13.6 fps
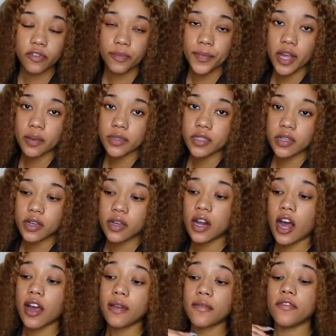from Amazon,
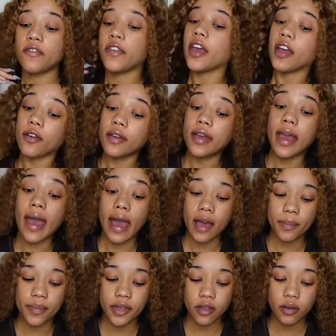I am very
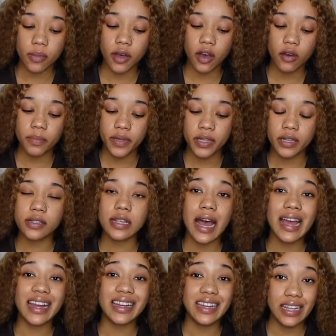happy about because
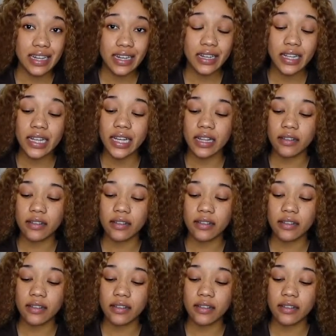I needed it.